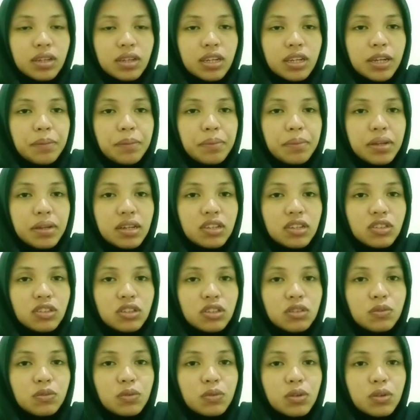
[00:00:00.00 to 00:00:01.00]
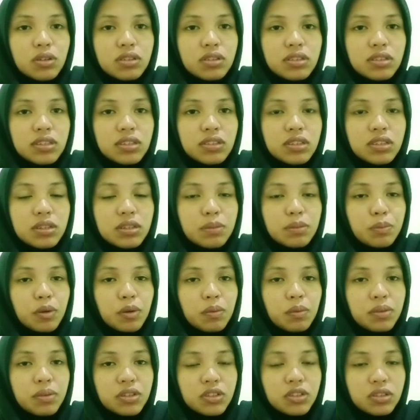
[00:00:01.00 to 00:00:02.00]
Implication for teaching
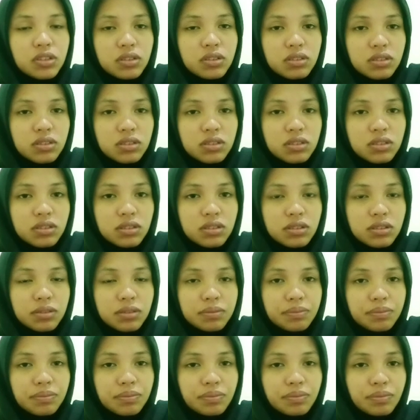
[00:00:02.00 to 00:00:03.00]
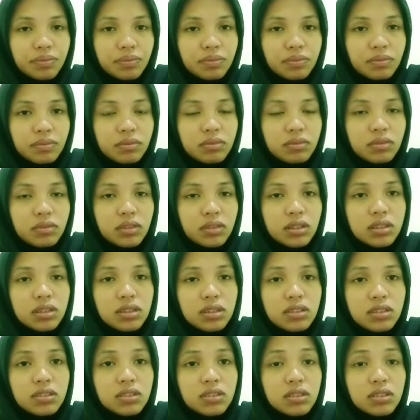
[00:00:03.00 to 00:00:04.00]
professions.
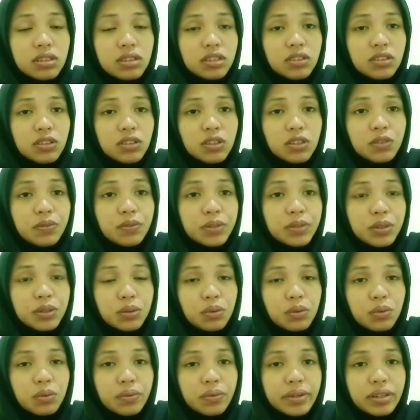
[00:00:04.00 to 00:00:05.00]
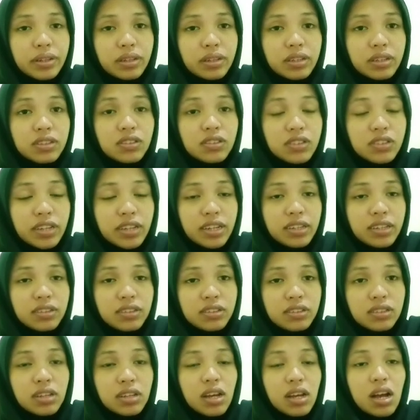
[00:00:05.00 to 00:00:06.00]
This interview really
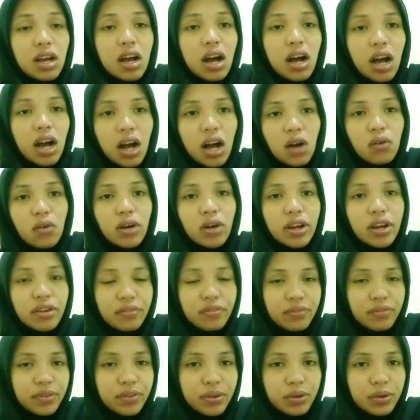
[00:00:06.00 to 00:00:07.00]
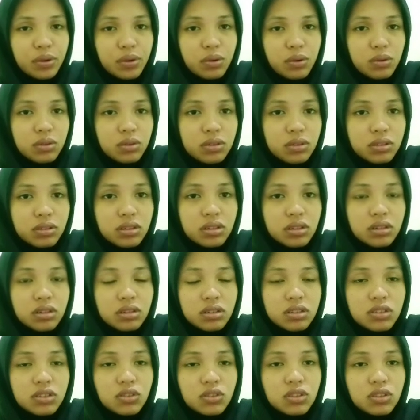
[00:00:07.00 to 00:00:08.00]
changed how I view
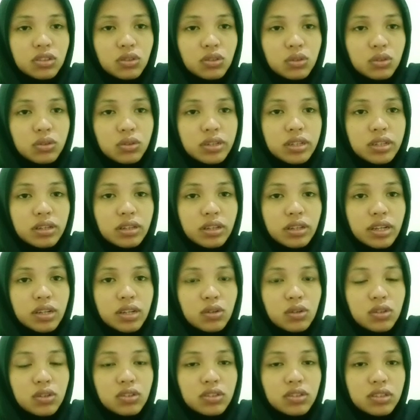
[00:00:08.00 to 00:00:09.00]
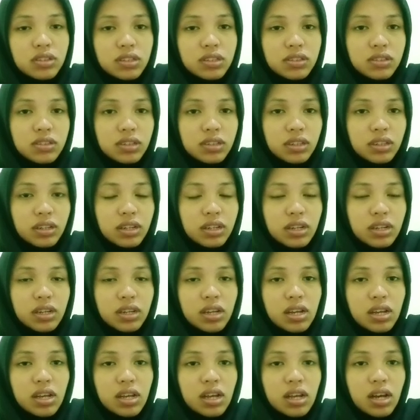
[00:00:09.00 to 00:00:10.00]
literature in language teaching.
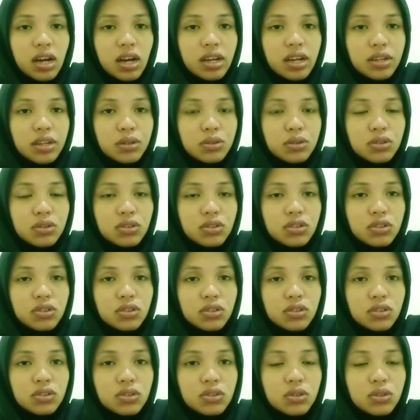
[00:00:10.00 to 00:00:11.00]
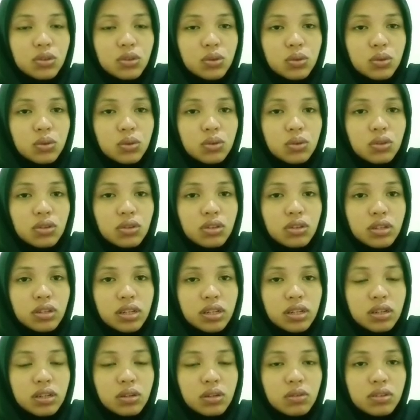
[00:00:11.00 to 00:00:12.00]
I used to
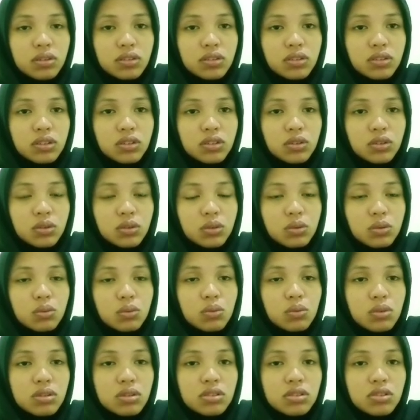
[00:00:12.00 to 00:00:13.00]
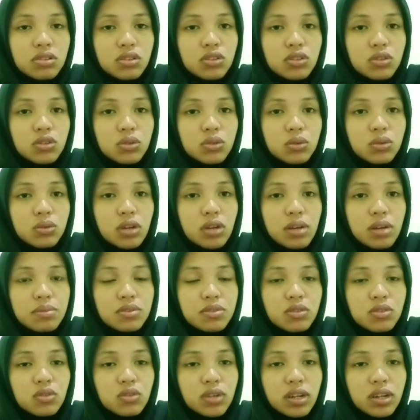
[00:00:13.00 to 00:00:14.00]
think literature was too
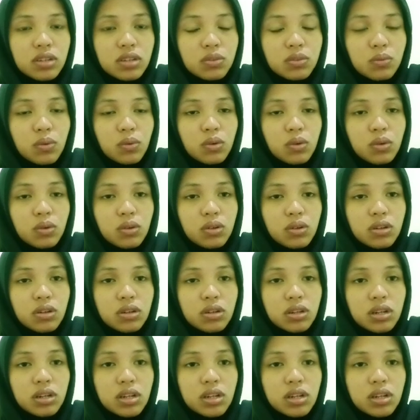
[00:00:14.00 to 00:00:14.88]
abstract for